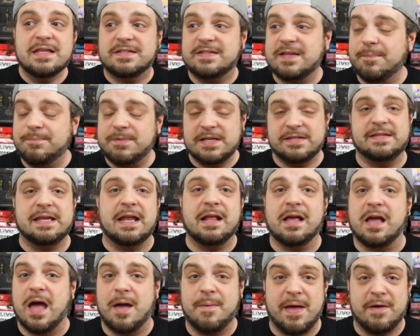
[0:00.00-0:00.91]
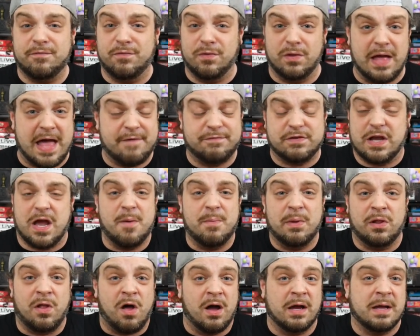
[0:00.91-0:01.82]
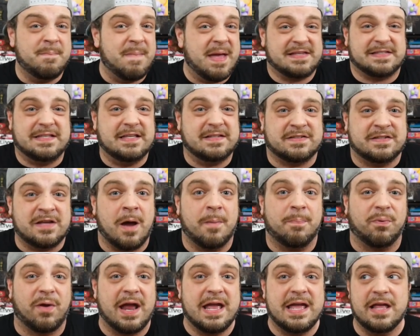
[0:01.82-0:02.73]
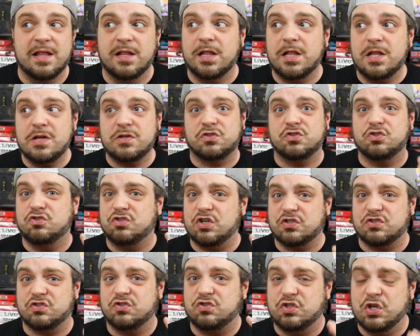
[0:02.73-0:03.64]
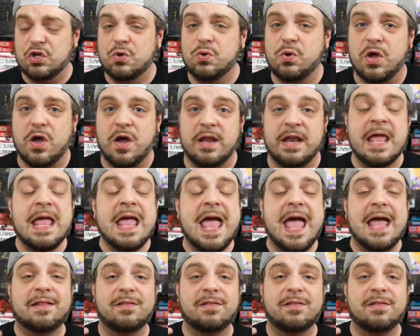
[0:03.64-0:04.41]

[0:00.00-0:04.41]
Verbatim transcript: something's going to have to come along and mess this up, right? It looks just too good.